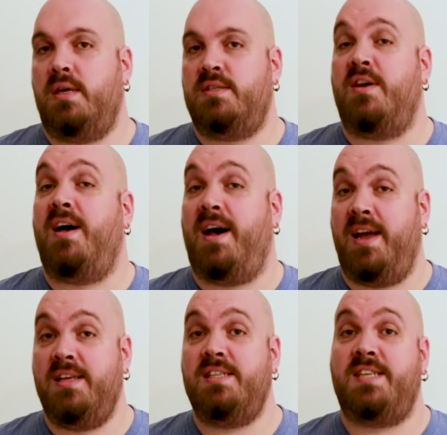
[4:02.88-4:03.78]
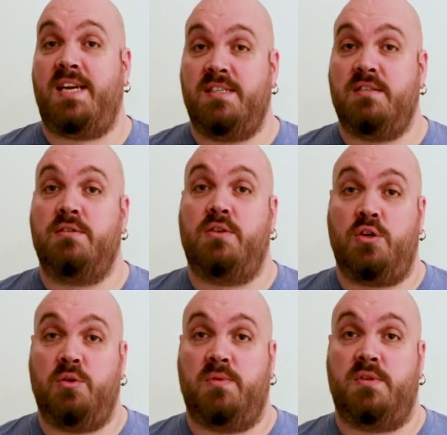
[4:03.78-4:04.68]
It's a highly technical
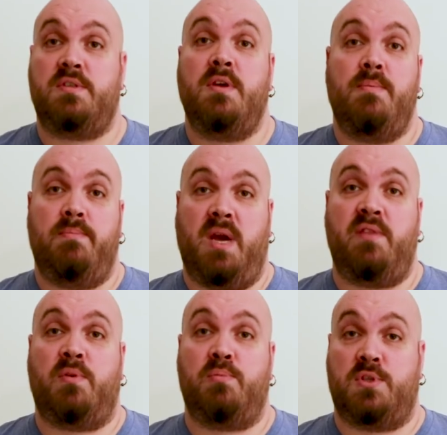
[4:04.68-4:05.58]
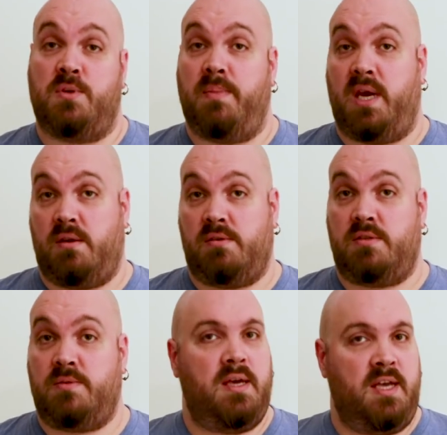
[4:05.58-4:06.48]
document made for browser
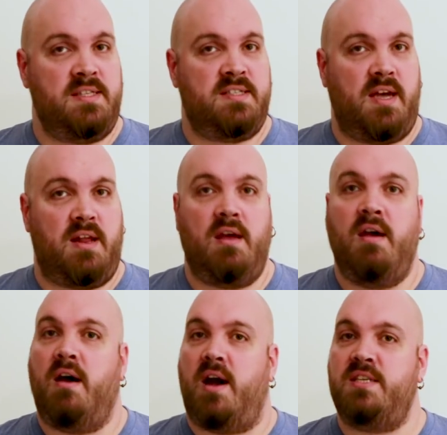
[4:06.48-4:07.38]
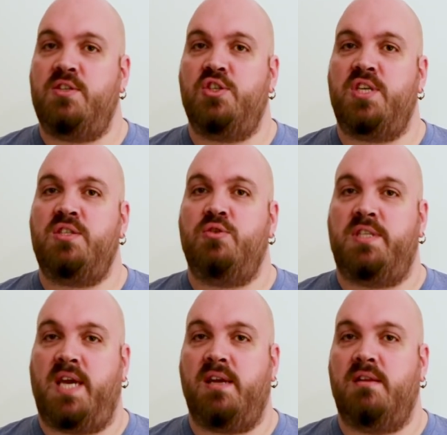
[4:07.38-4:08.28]
makers. Instead, I suggest you
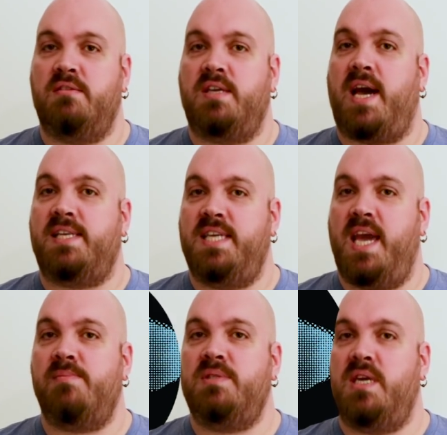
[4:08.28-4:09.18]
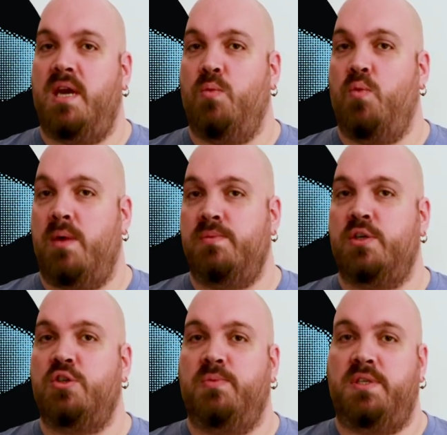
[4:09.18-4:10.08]
take a look at the MDN web
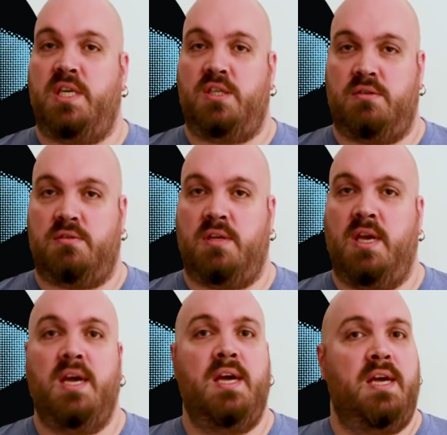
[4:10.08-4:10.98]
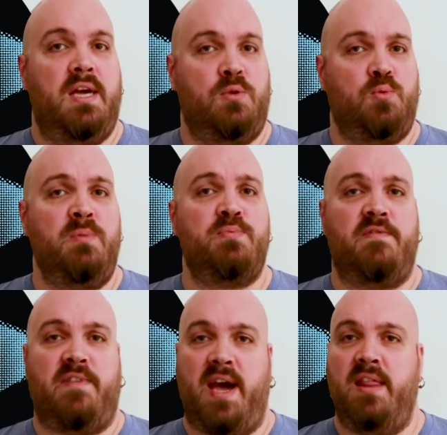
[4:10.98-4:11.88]
documentation. It will
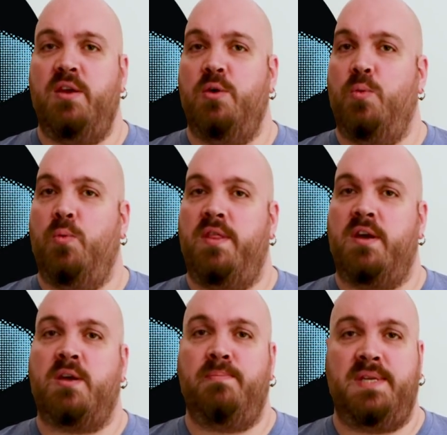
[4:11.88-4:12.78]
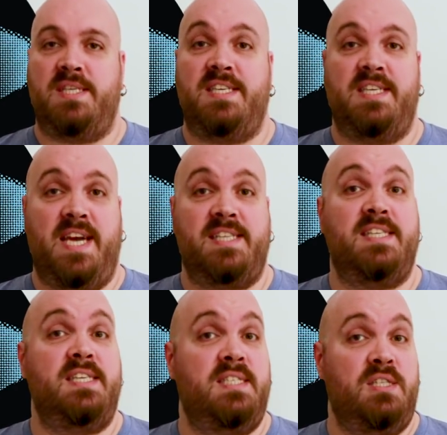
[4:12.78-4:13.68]
provide you with a complete yet
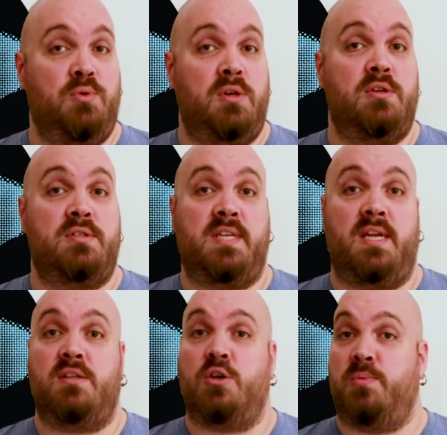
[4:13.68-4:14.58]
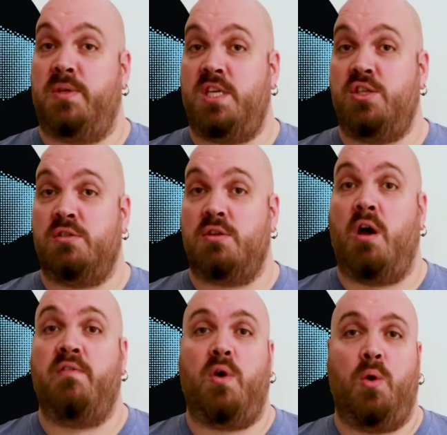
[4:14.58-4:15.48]
easy to understand documentation
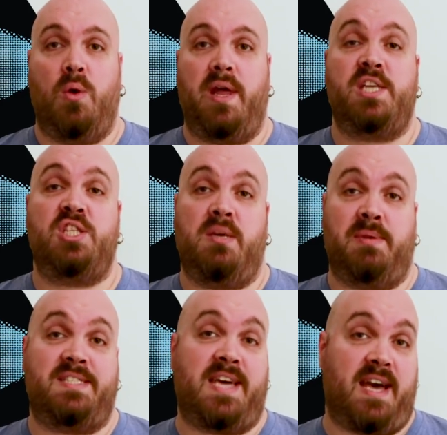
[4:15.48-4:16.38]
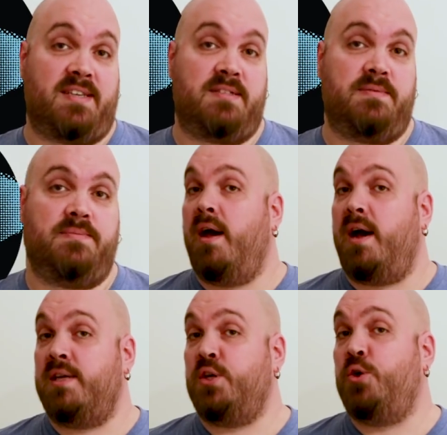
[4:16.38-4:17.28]
of all HTML tags.
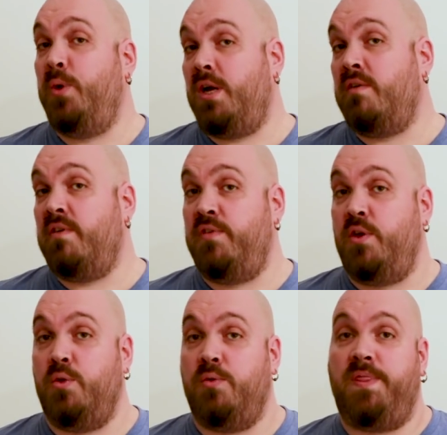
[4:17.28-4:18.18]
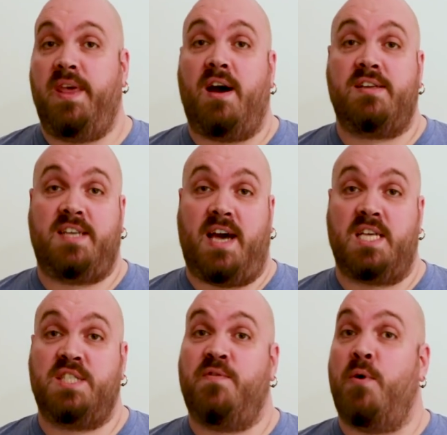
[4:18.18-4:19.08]
As a quick overview, there are
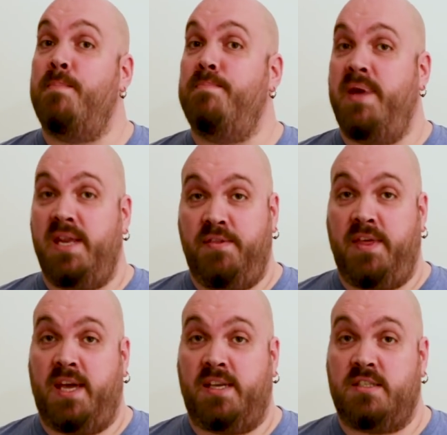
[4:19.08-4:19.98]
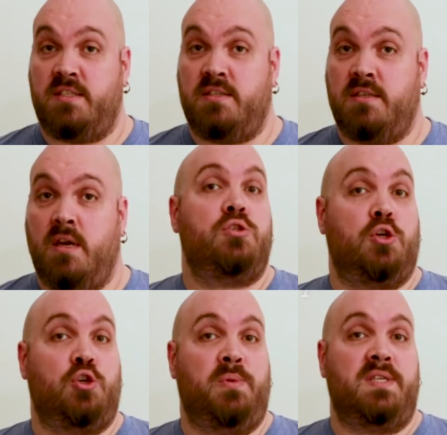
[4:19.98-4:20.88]
tags for many things.
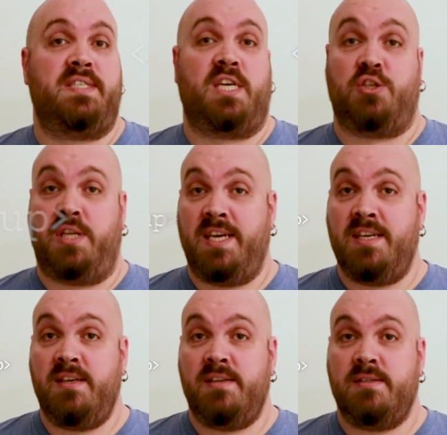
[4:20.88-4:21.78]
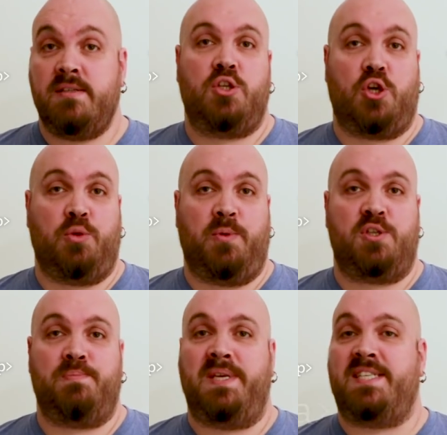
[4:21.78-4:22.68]
Document sectioning,
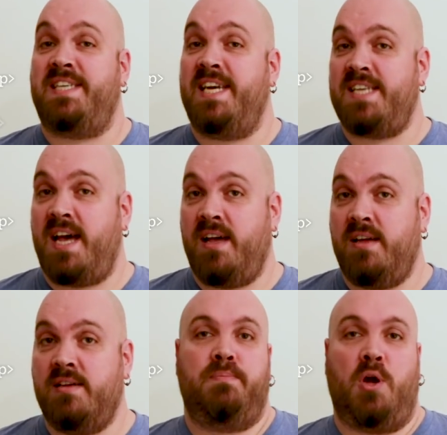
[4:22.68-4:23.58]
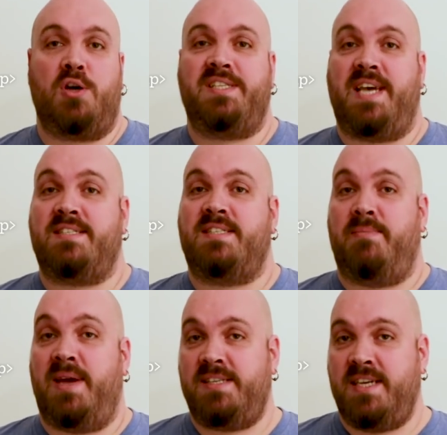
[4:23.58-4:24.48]
document metadata, block text
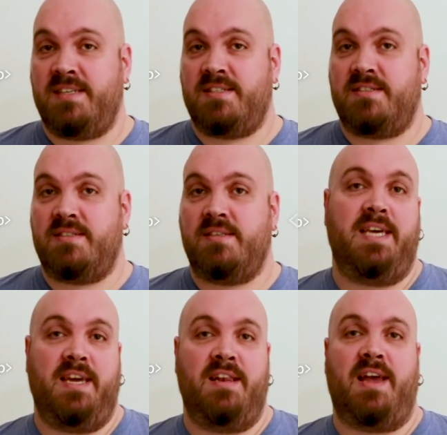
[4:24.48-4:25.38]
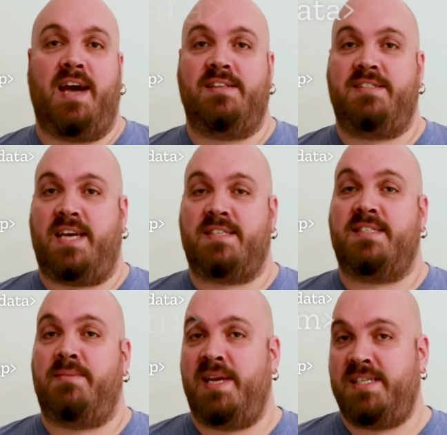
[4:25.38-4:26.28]
semantics, inline text
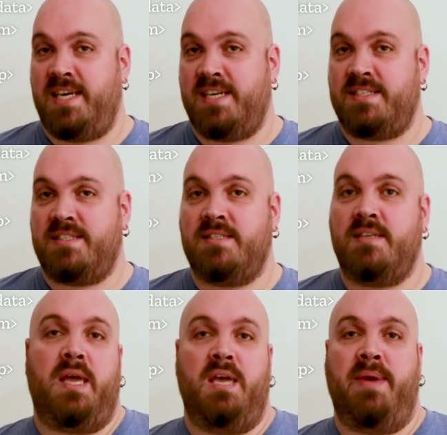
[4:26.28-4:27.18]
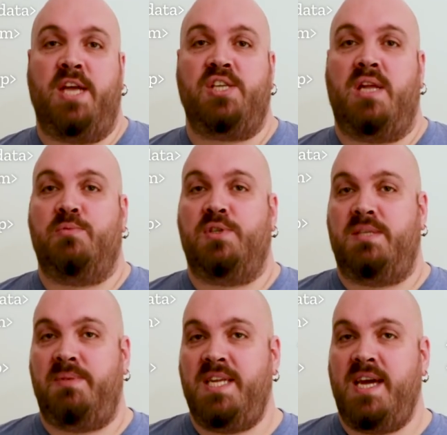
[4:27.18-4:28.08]
semantics, image and
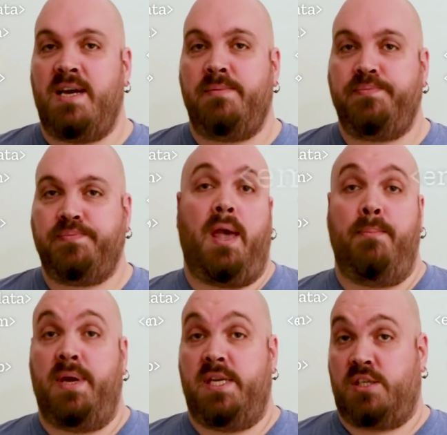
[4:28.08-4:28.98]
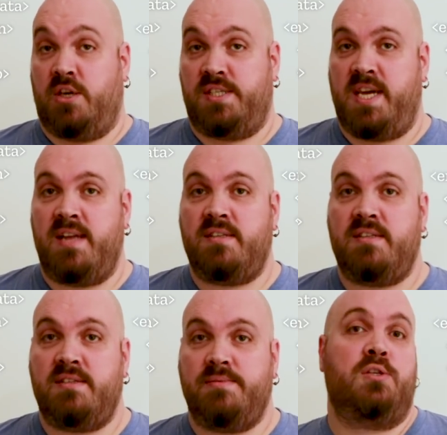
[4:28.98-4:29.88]
multimedia, embedded content,
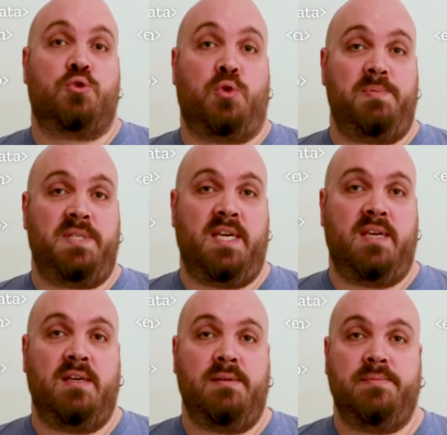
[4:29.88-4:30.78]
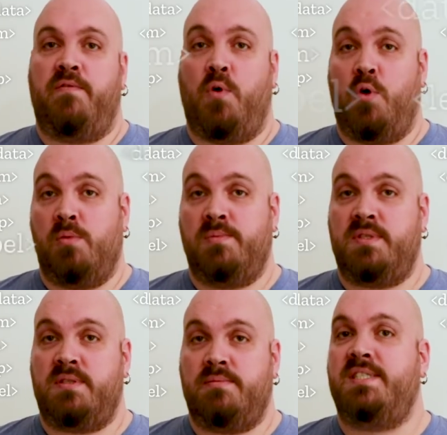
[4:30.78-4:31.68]
scripting,
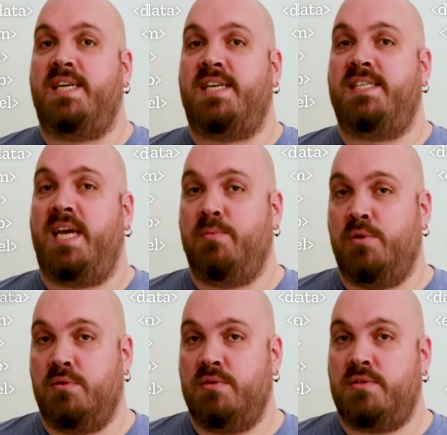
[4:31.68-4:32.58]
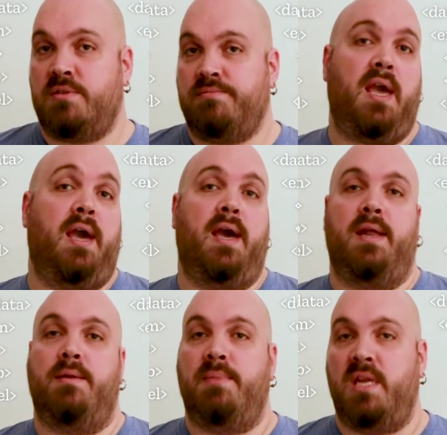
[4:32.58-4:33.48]
forms, data tables,
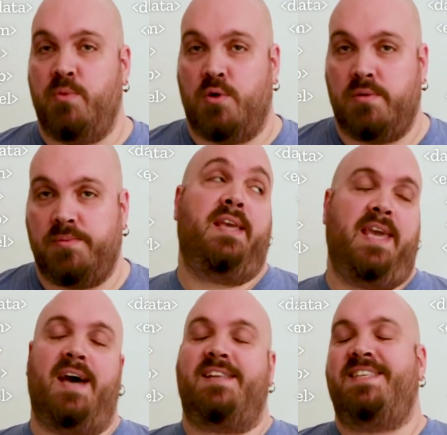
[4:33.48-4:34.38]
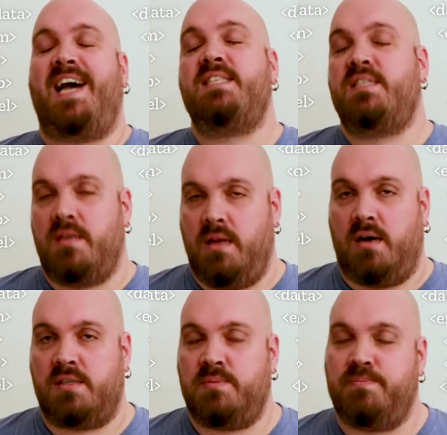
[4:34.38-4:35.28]
and many more. Yeah, that's a
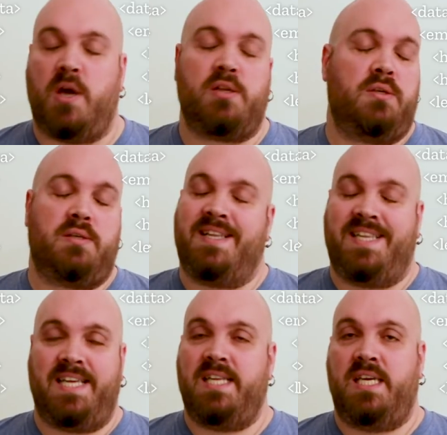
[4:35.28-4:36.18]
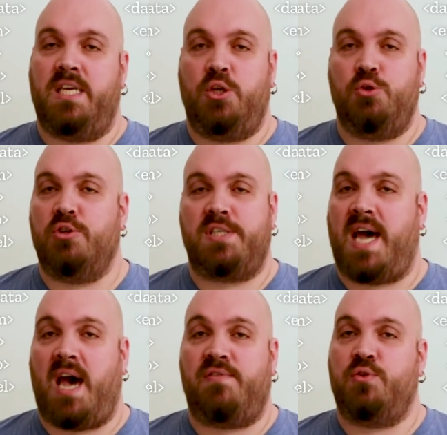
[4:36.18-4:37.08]
lot, but clearly you don't
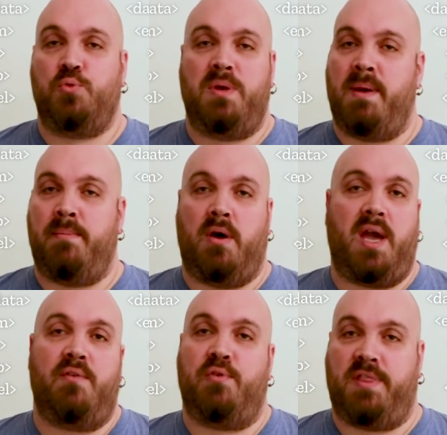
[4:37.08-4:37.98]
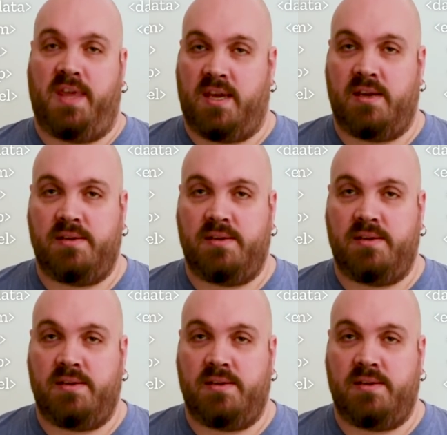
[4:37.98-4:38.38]
have to remember everything.